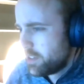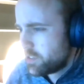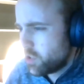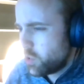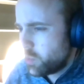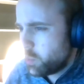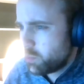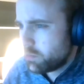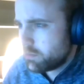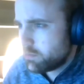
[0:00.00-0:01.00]
So
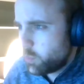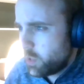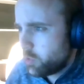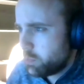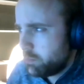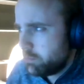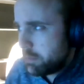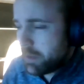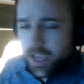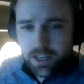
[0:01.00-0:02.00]
we'll
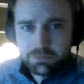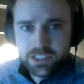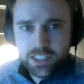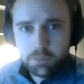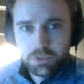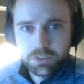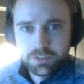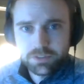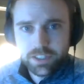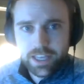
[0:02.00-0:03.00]
be paying him
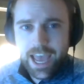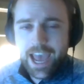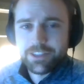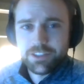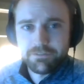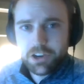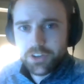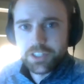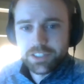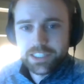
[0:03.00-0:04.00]
double at the
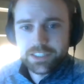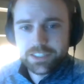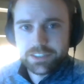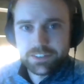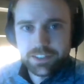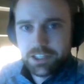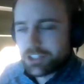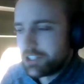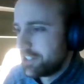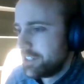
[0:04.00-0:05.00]
very least
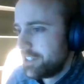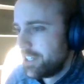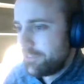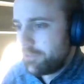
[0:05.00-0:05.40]
next year if